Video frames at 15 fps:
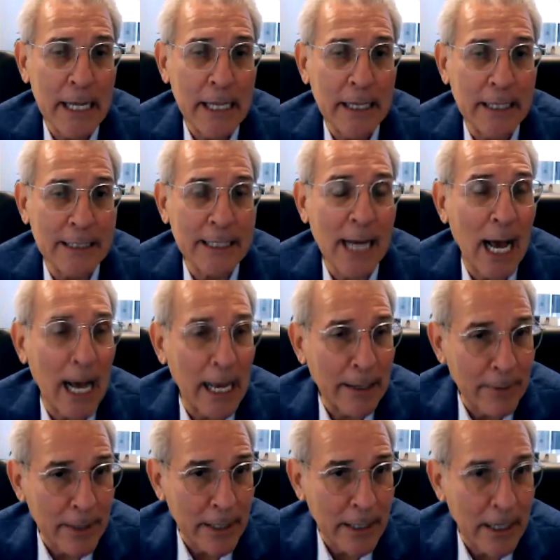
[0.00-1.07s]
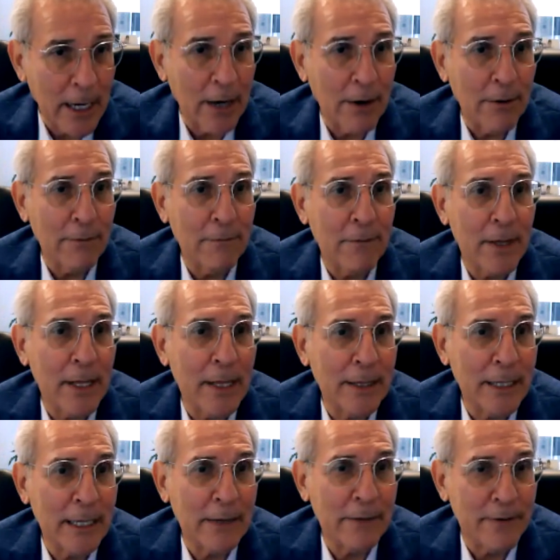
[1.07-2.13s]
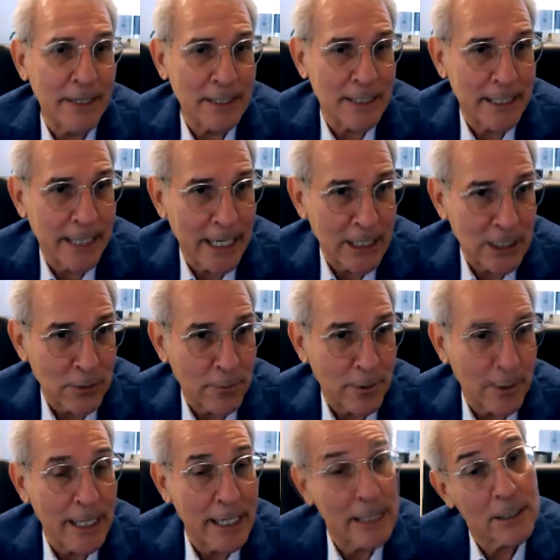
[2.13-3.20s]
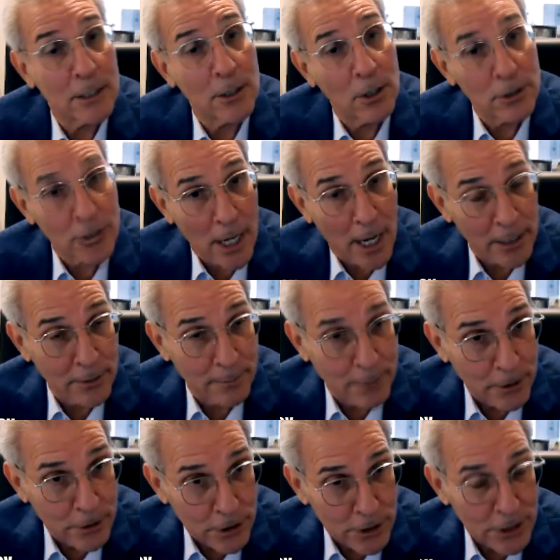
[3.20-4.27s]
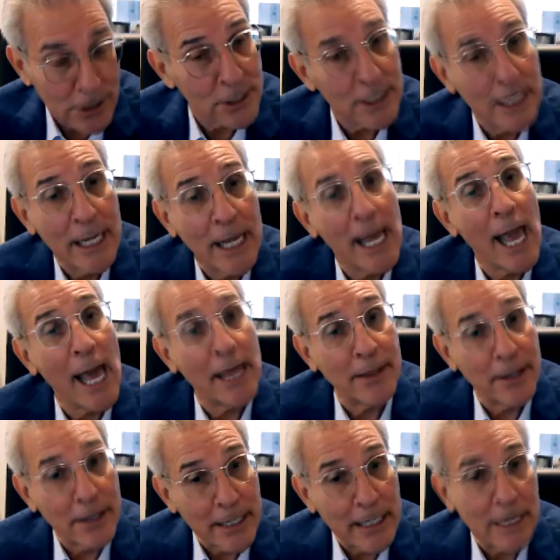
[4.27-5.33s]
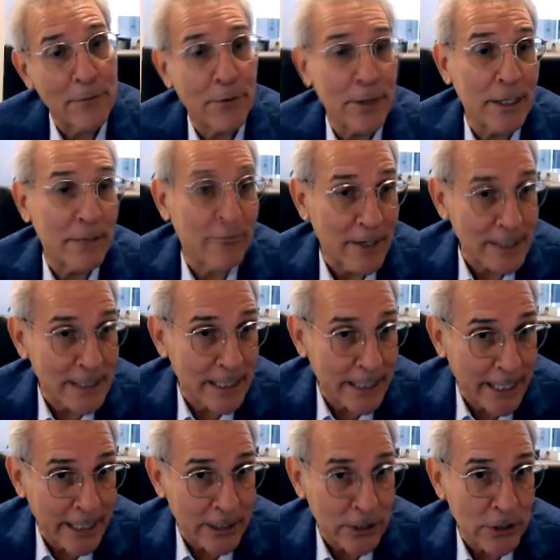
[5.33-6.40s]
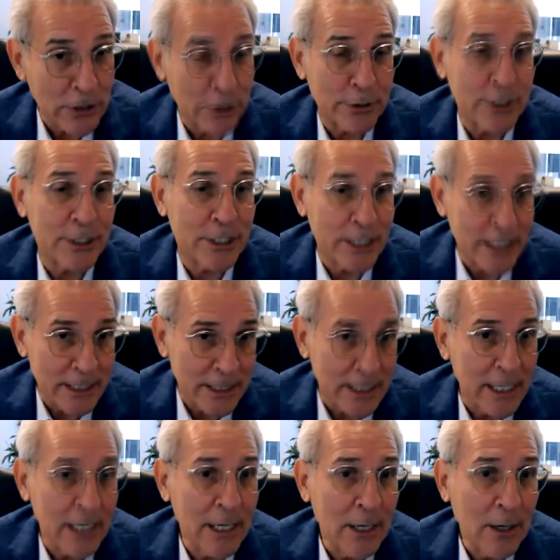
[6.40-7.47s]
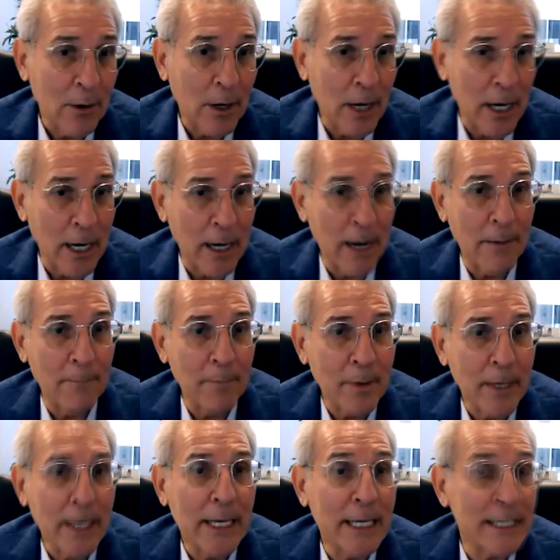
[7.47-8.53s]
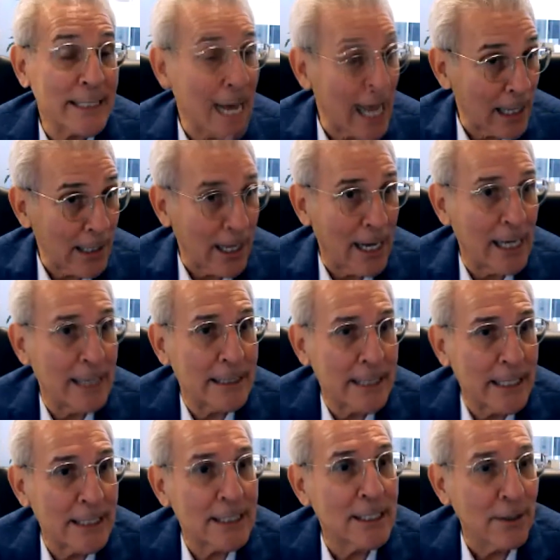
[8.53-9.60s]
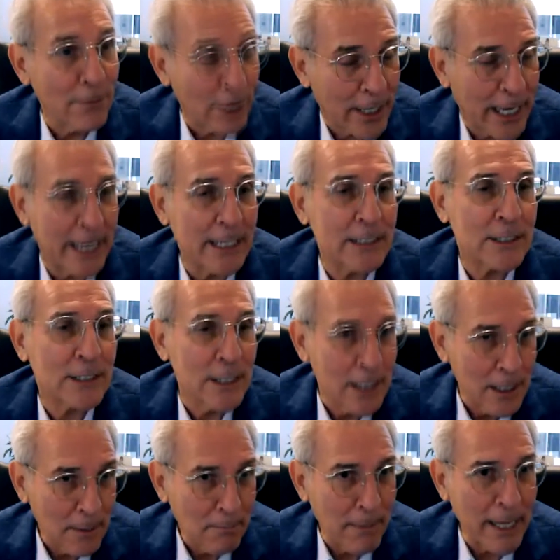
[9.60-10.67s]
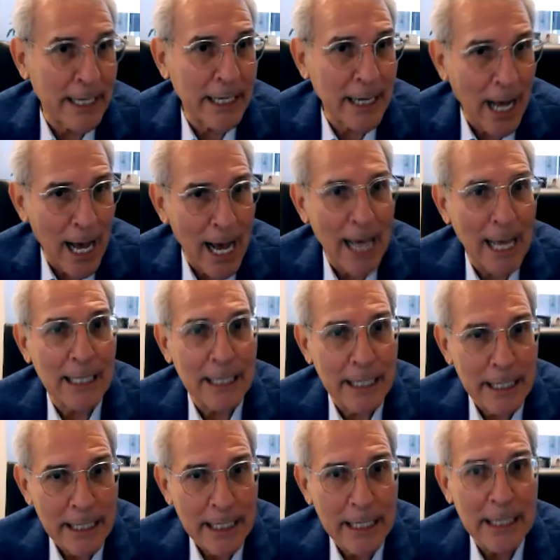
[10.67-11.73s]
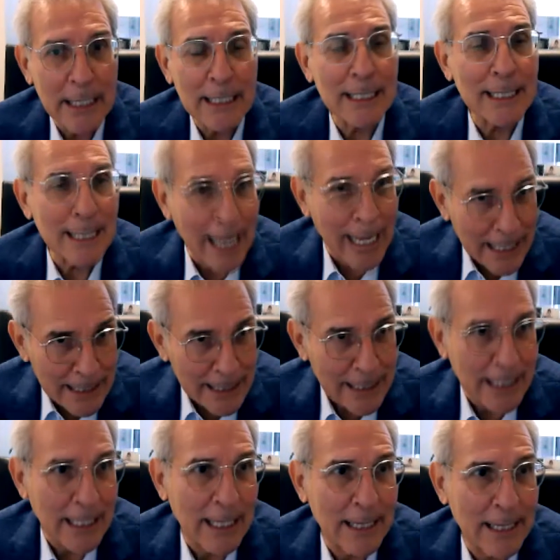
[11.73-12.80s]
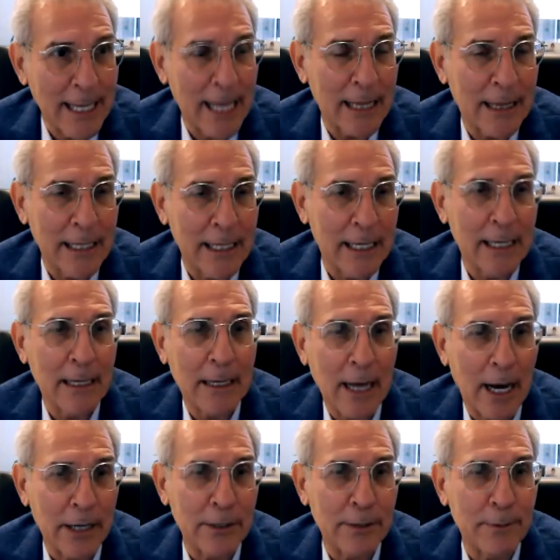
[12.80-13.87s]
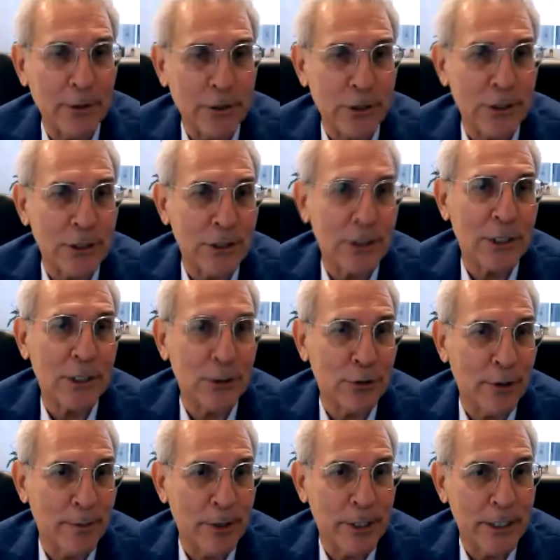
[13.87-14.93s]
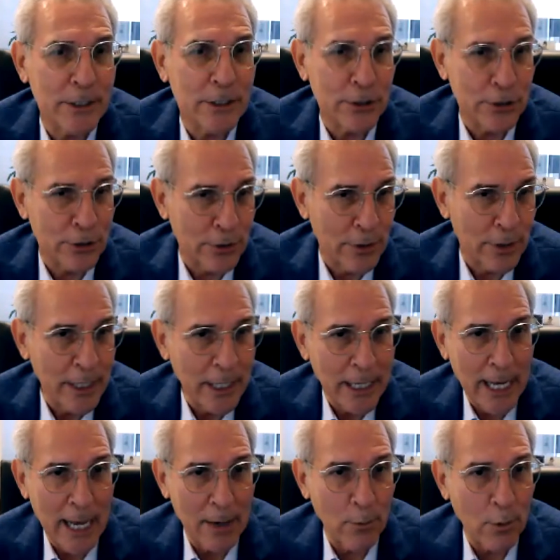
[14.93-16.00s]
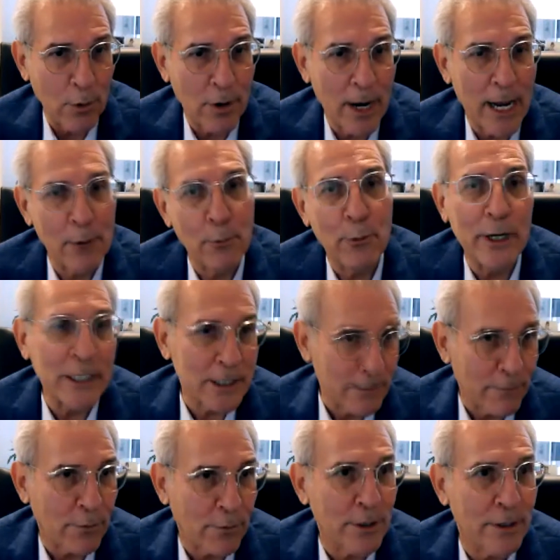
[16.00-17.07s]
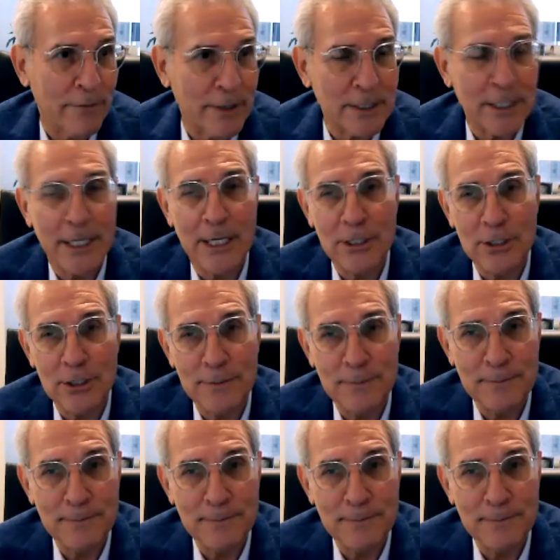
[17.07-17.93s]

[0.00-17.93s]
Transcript: The timing of the investigation related to those contributions and the need for the investigation to assist his allies in a civil case make it highly likely that the contributions contributed to and were a reason for the investigation.